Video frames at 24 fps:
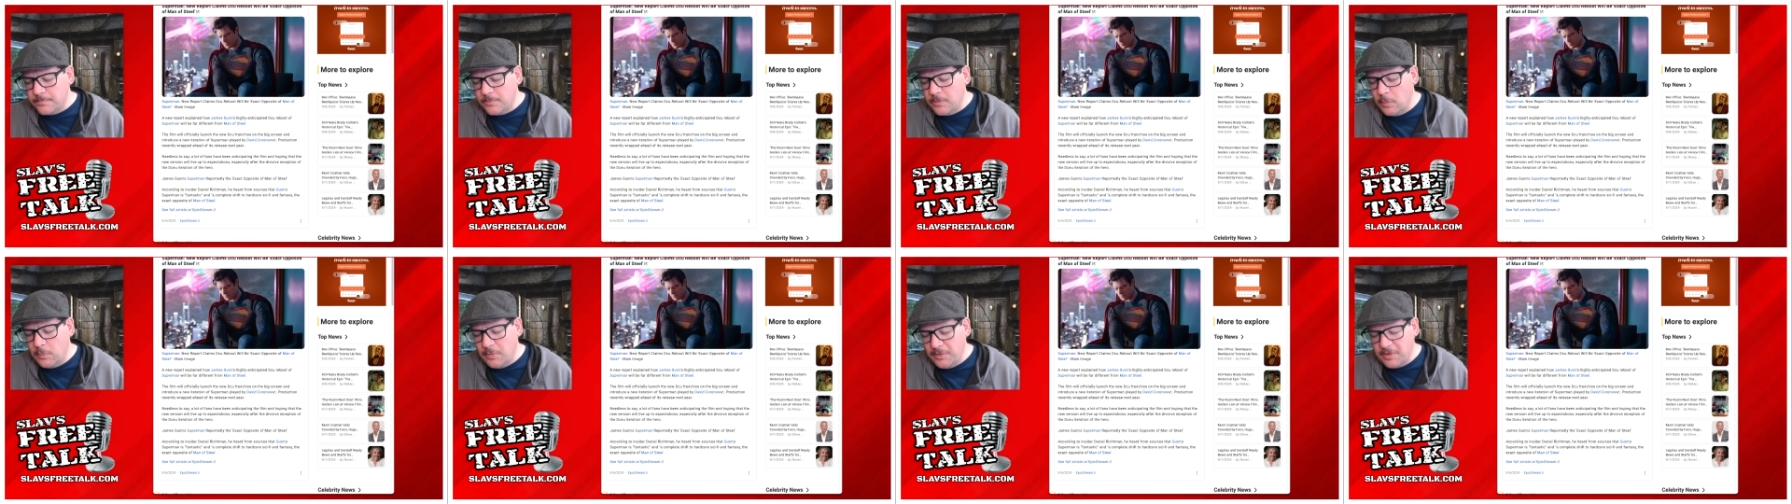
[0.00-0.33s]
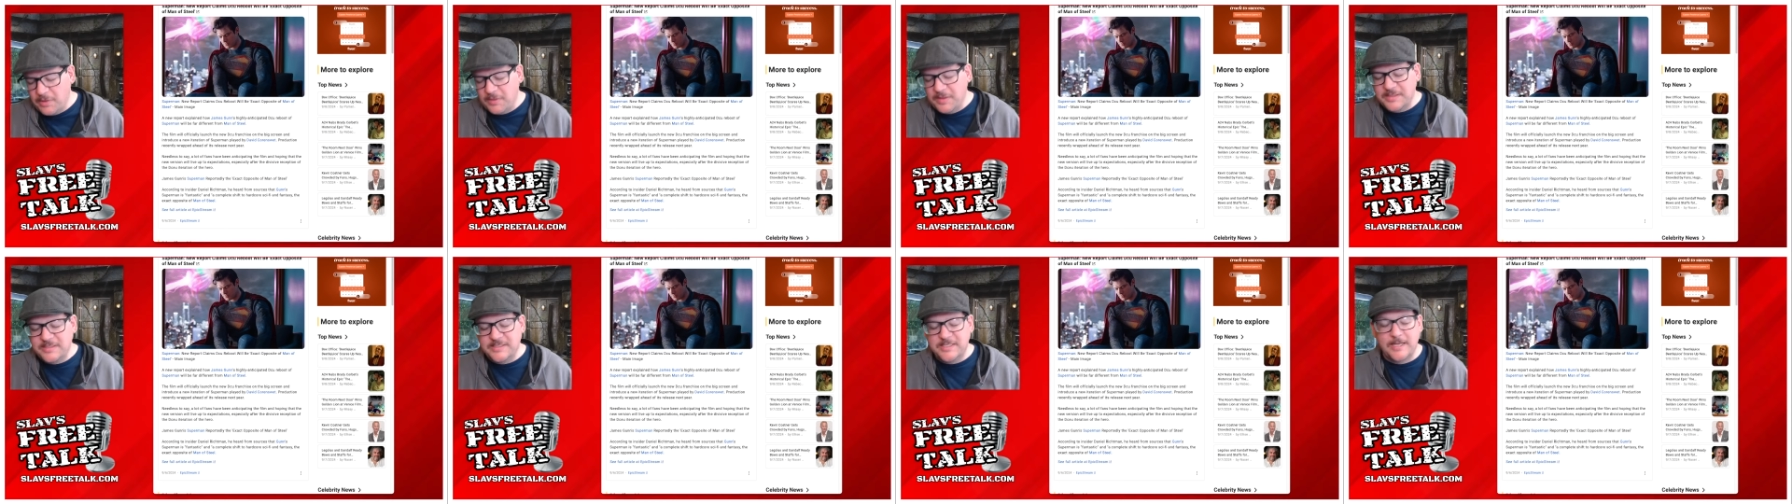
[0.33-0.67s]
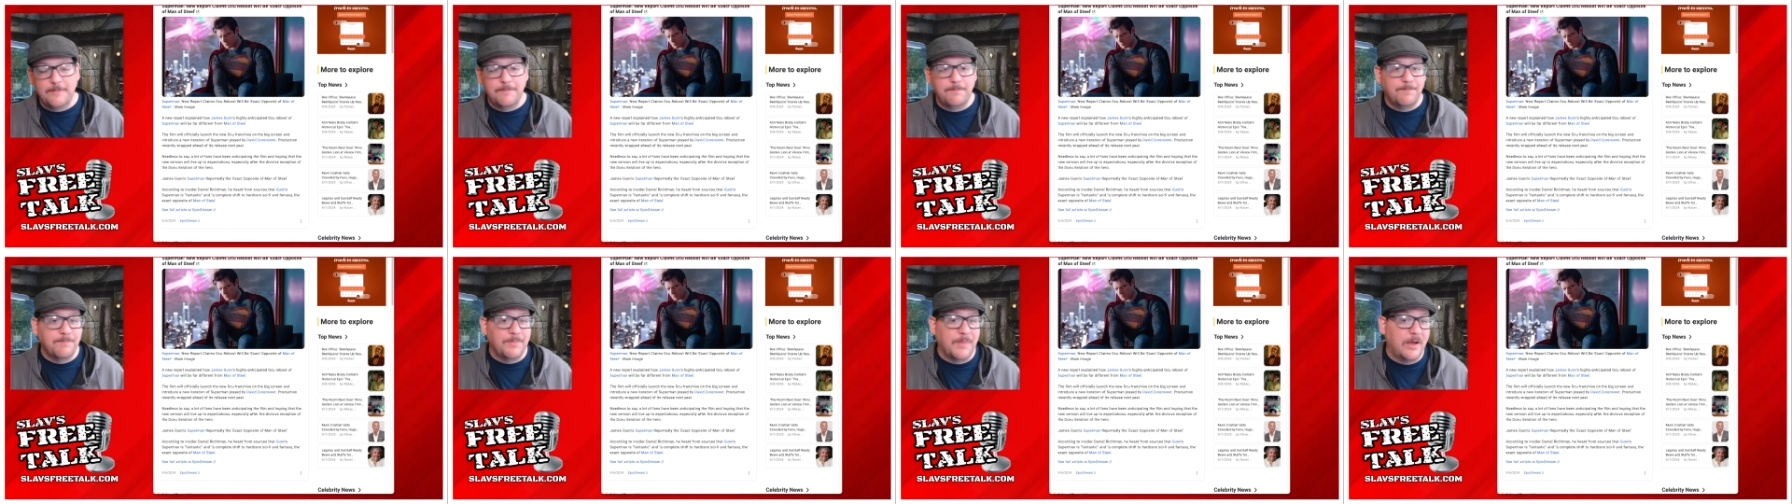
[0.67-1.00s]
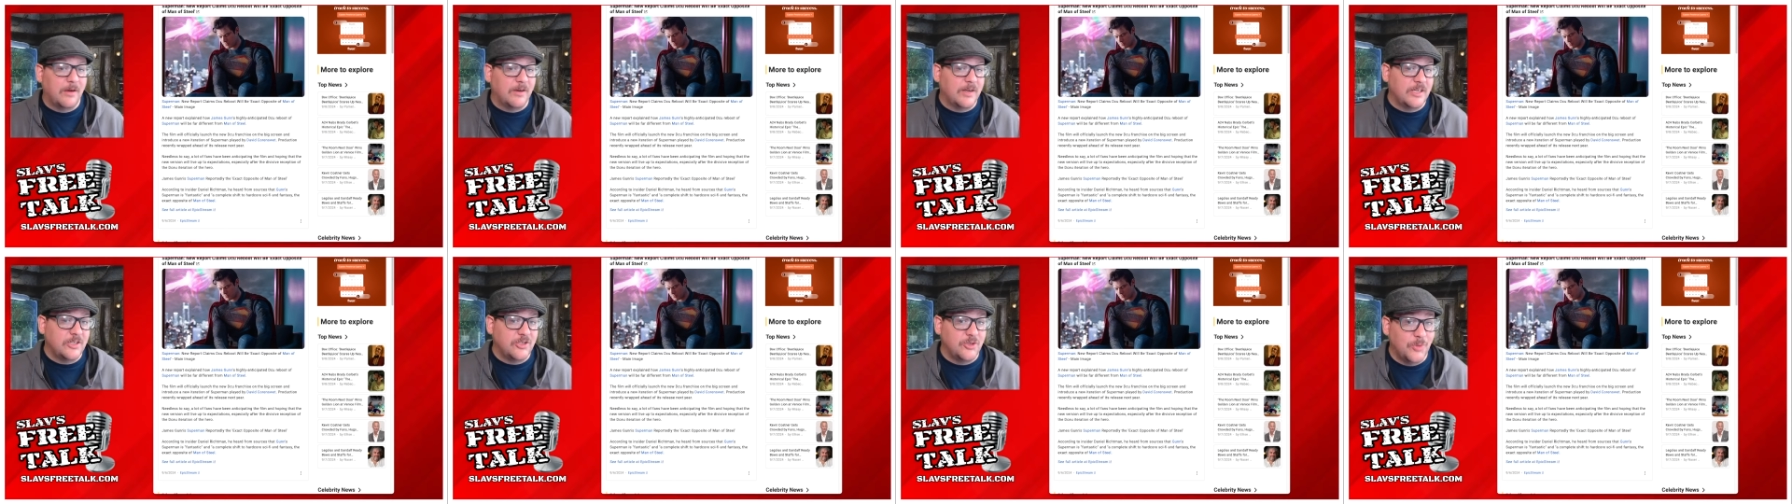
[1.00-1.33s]
With all that said,
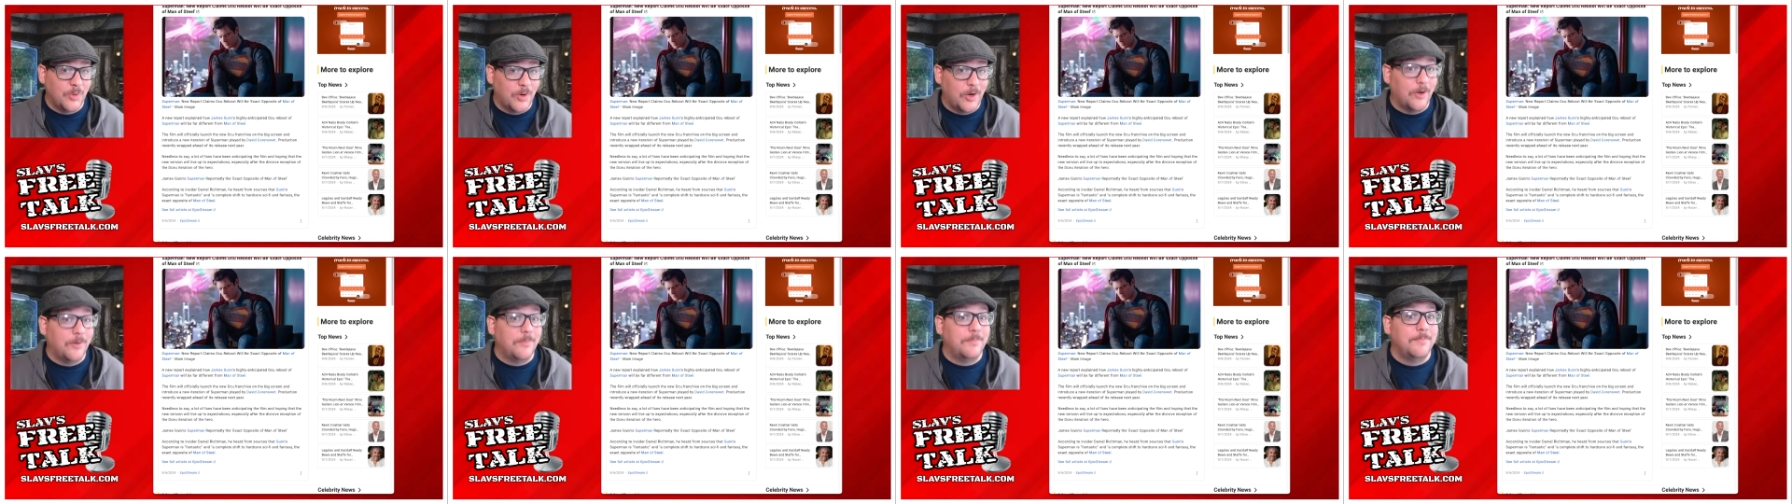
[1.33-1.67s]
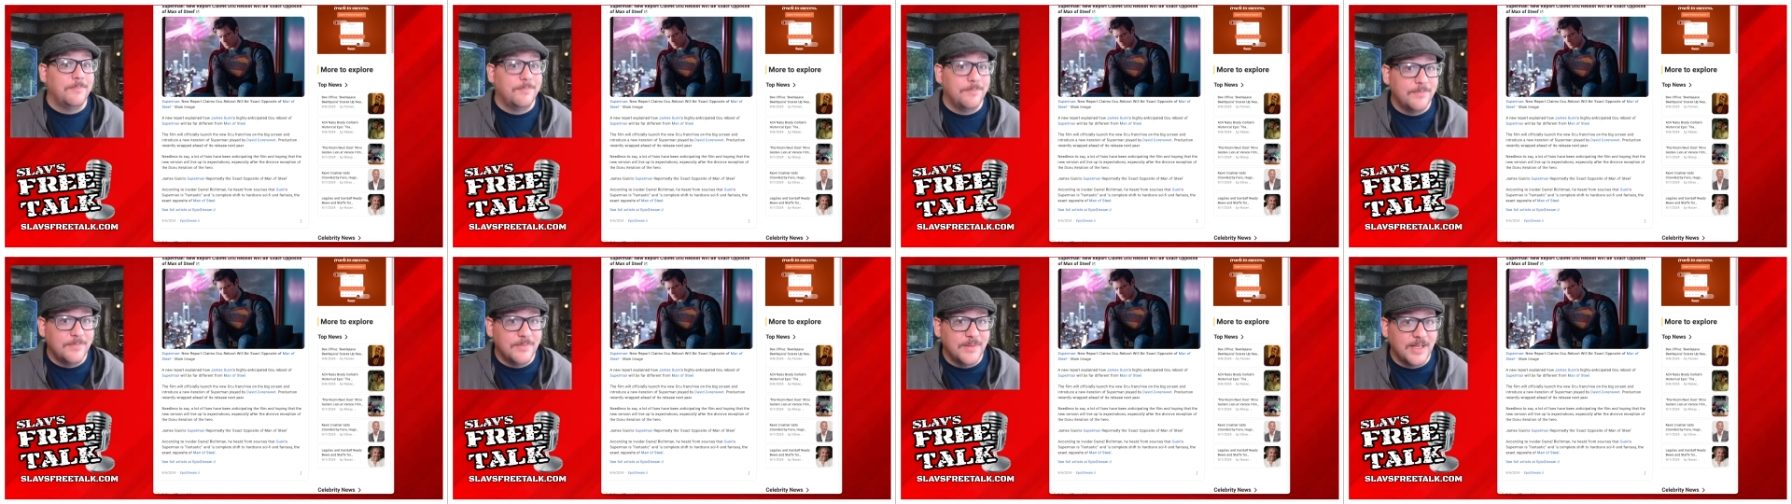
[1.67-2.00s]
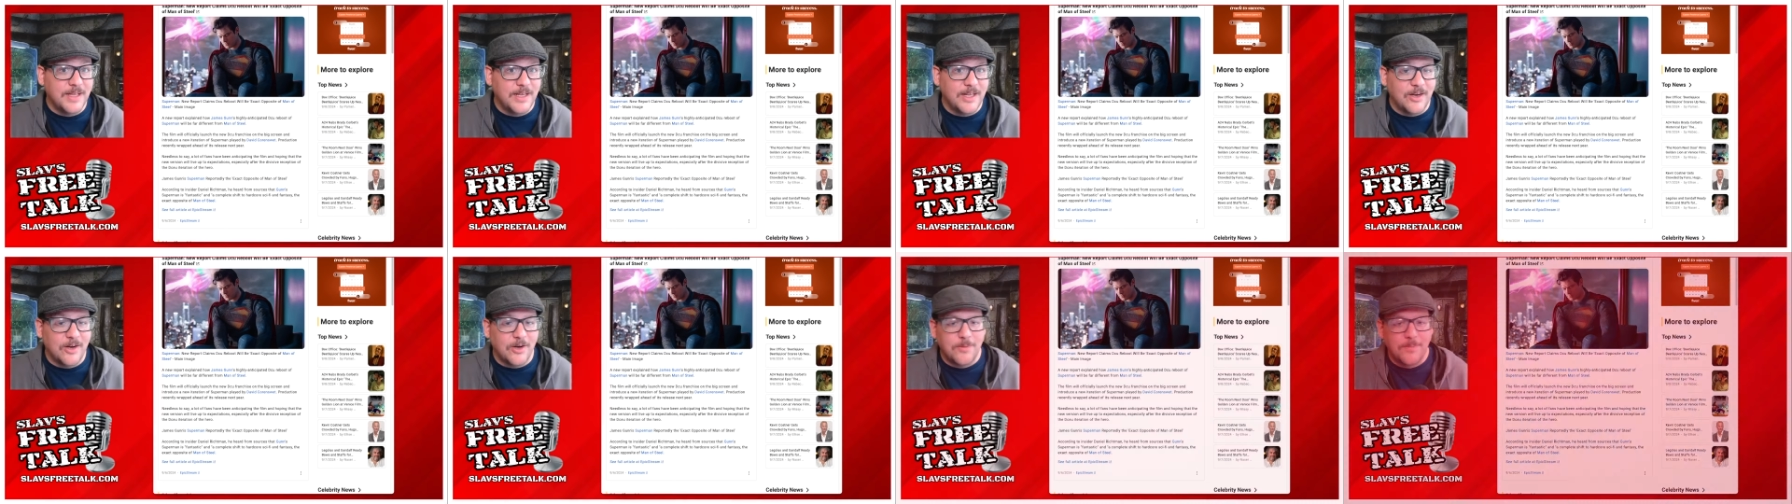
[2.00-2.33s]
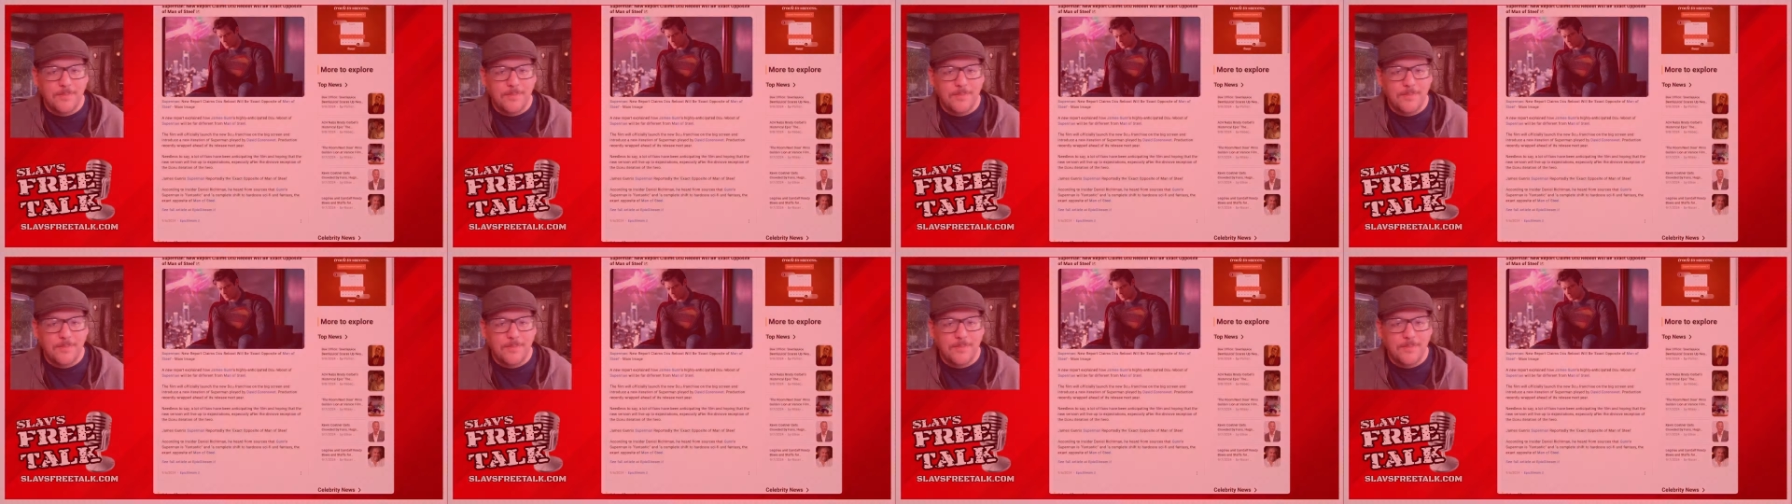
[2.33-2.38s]
I'll catch you all later.